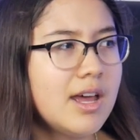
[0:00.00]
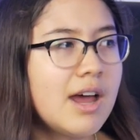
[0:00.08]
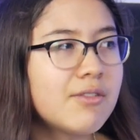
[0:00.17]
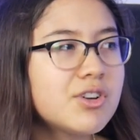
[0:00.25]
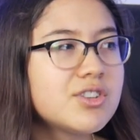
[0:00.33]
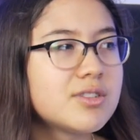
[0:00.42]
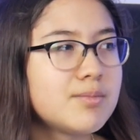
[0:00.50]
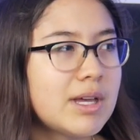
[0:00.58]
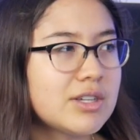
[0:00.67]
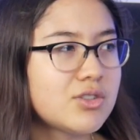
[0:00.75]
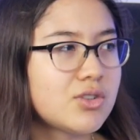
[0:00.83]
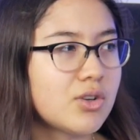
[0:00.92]
Every
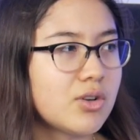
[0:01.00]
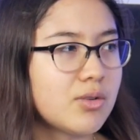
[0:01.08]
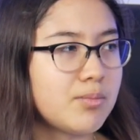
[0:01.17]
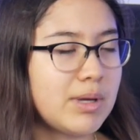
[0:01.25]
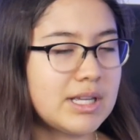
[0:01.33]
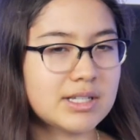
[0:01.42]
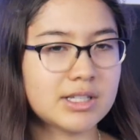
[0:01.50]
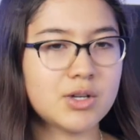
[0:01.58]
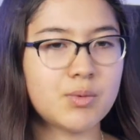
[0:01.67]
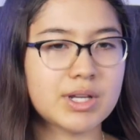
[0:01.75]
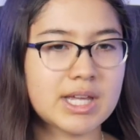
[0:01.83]
semester, basically what